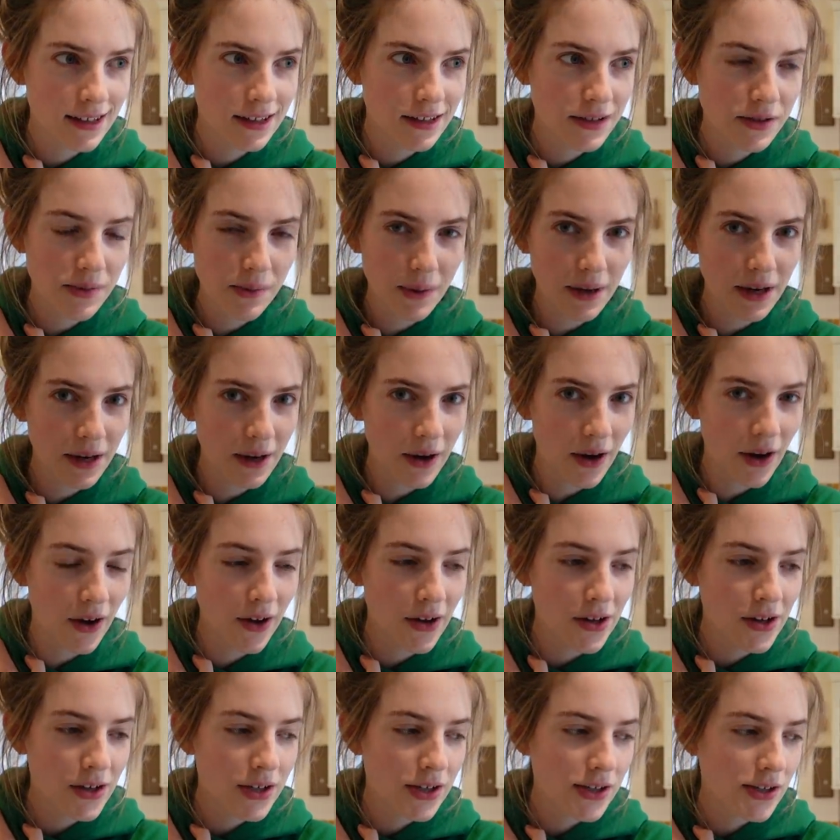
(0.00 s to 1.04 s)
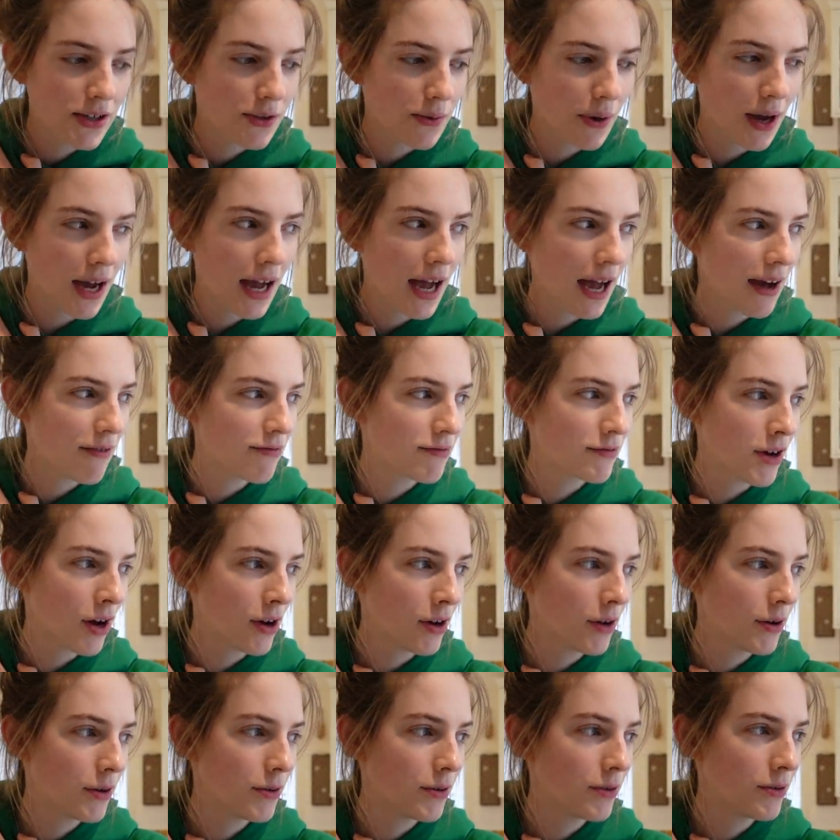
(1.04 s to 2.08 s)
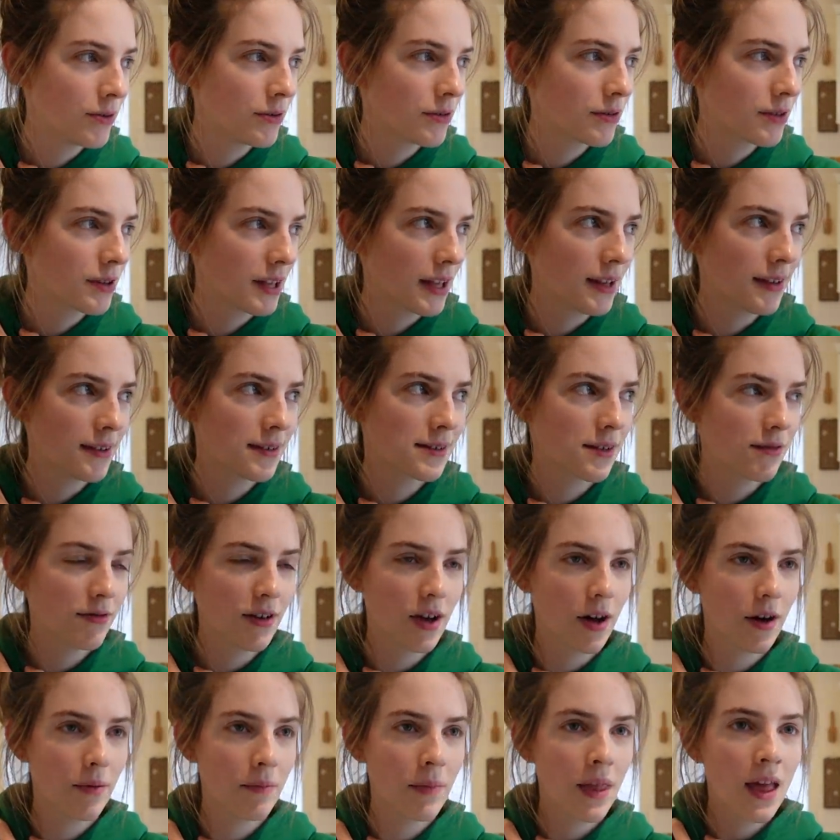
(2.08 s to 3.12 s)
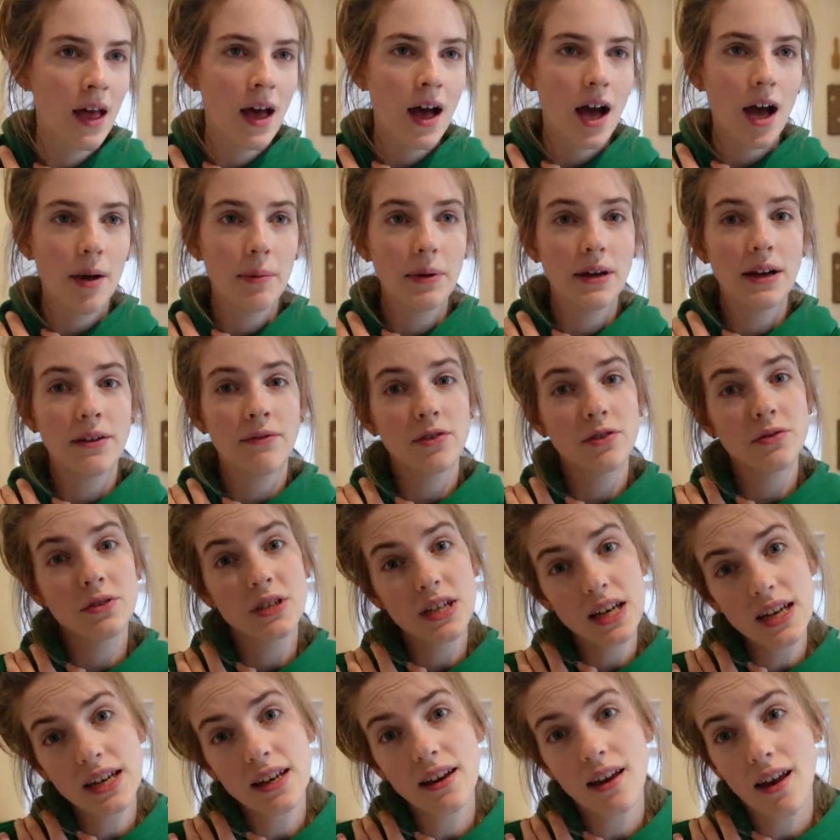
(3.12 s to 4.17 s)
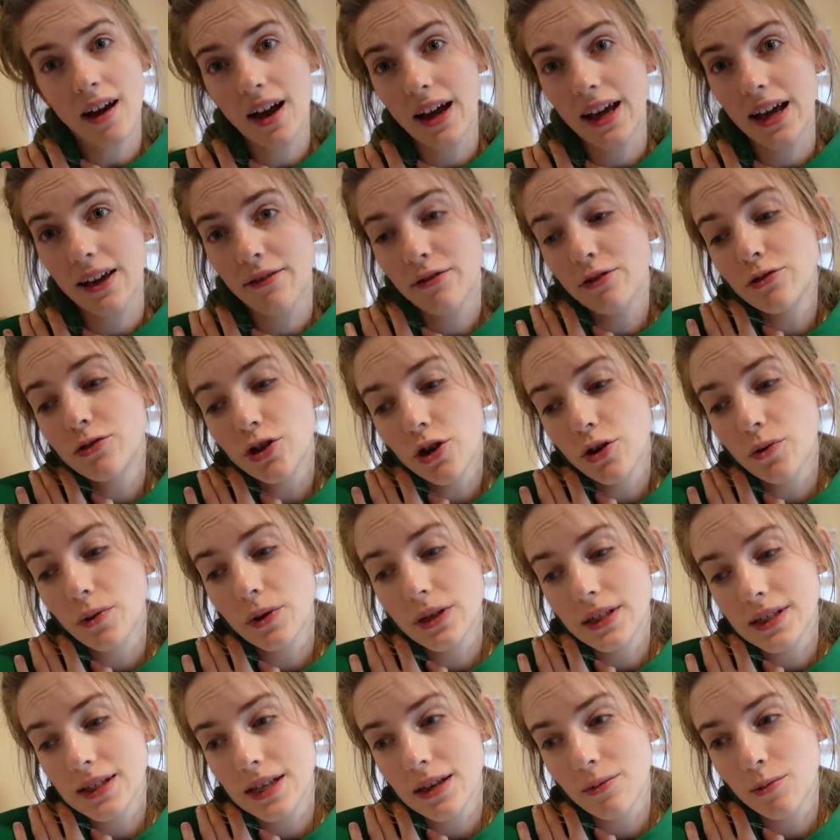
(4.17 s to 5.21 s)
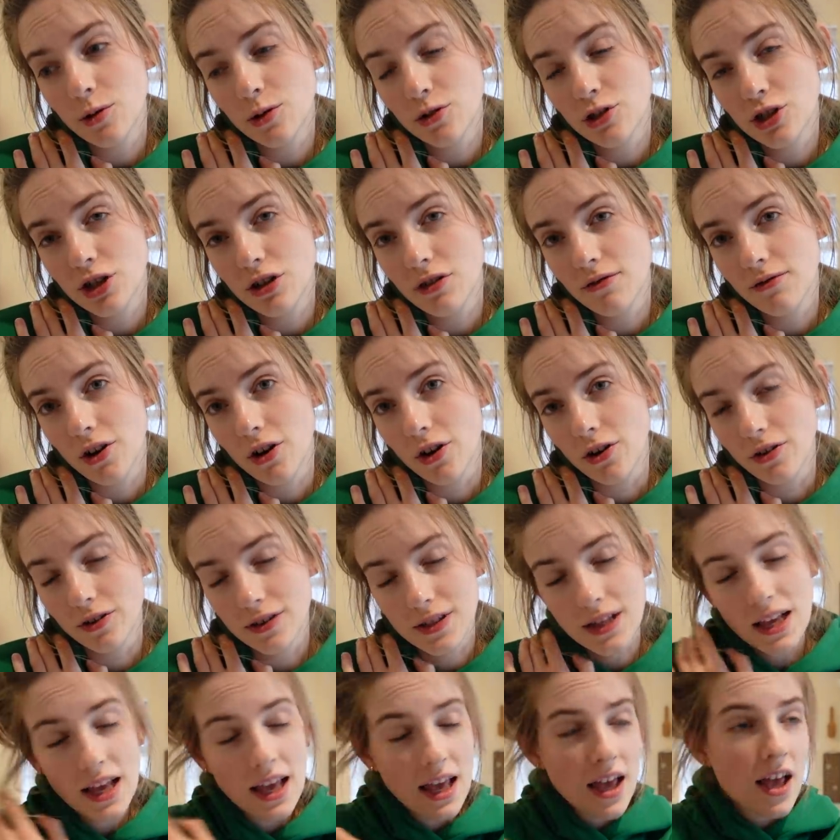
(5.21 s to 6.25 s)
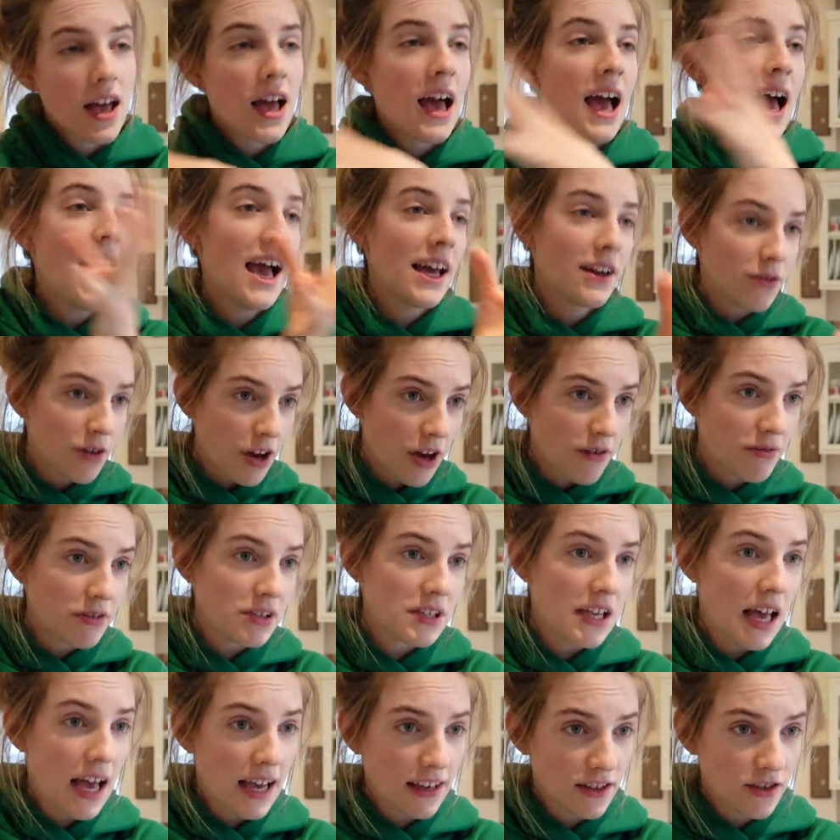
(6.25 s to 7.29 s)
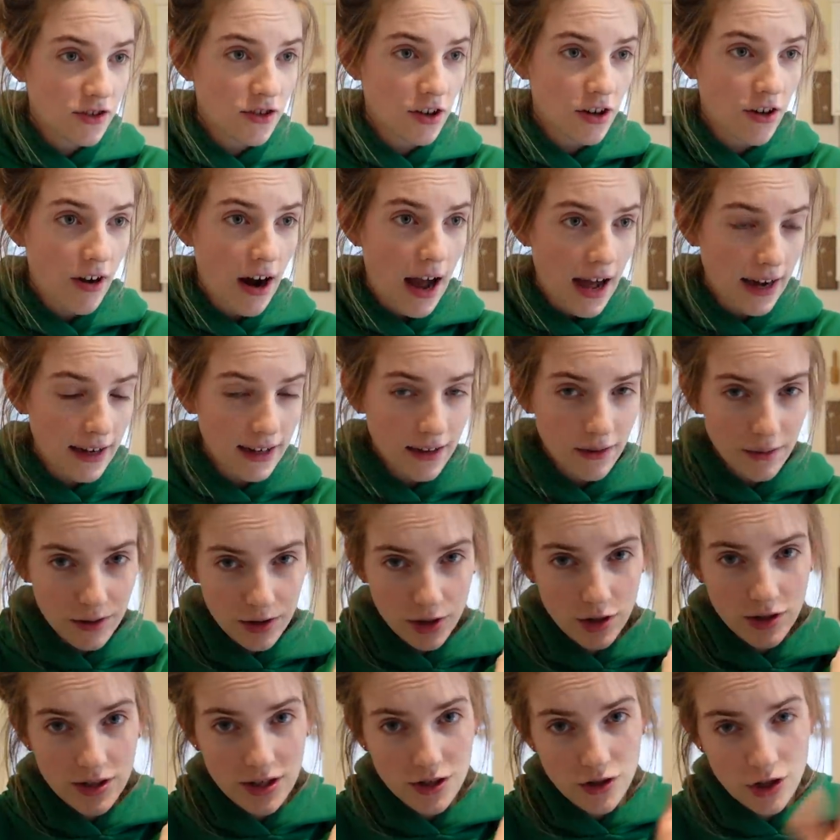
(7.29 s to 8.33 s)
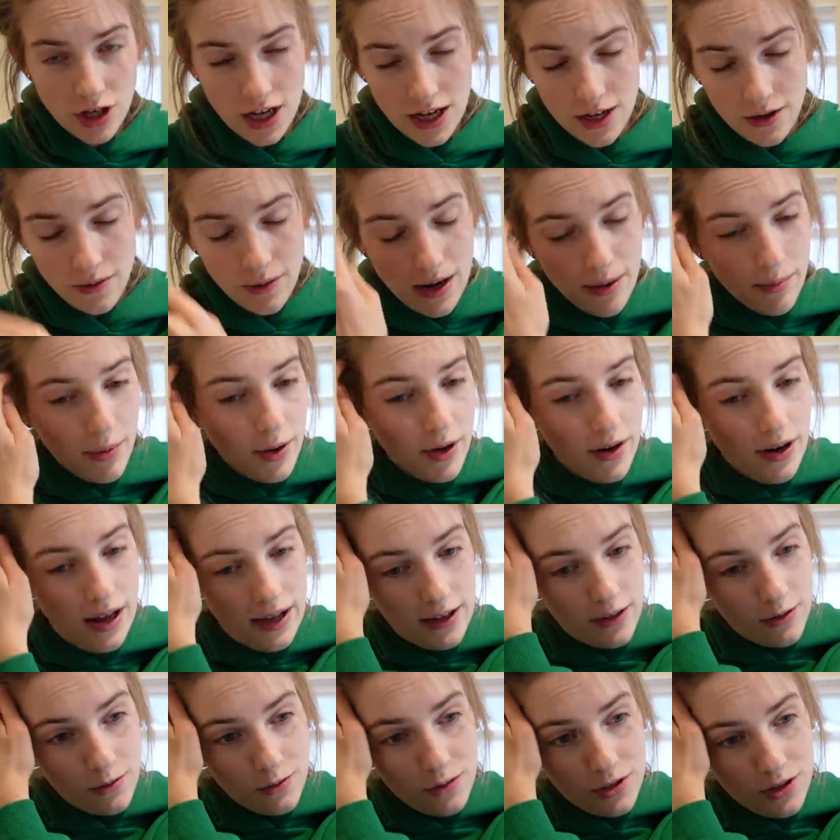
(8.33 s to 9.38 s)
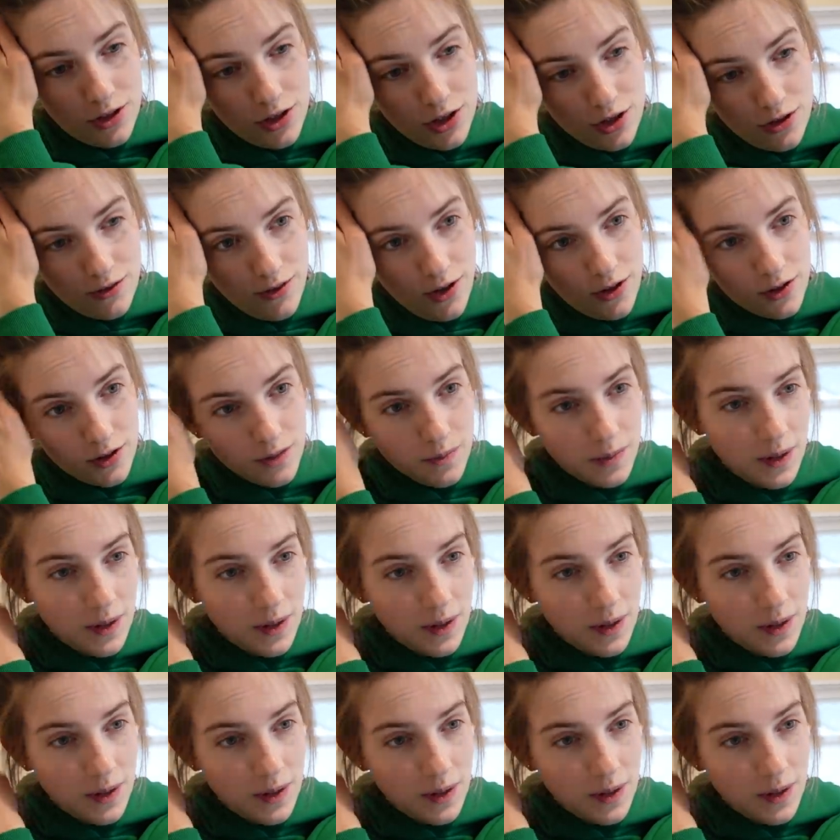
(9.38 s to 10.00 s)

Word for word: It's really not. So I have no things to film. I mean, if you did like, if you do want to see more chill vlogs, head on over to Extra Grack, which is a channel where I put like all the chill vlogs.